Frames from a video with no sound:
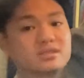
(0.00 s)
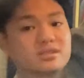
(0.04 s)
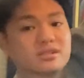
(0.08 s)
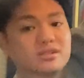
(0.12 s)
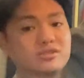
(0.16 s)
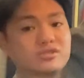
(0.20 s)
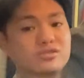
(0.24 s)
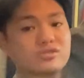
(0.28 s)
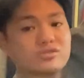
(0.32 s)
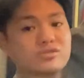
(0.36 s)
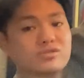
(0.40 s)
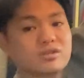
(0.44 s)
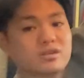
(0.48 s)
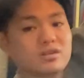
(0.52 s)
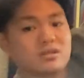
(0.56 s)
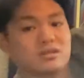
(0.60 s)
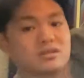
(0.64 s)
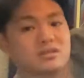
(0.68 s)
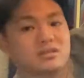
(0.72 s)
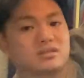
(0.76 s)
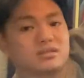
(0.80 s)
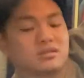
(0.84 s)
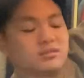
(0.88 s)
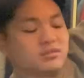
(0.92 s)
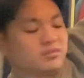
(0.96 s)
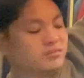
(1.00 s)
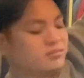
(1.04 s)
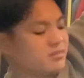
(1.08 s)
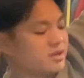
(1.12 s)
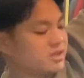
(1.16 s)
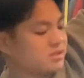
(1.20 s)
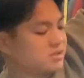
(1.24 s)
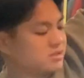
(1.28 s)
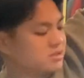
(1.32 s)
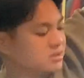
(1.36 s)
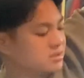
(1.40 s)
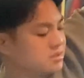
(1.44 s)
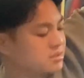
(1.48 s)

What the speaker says: and short, matches the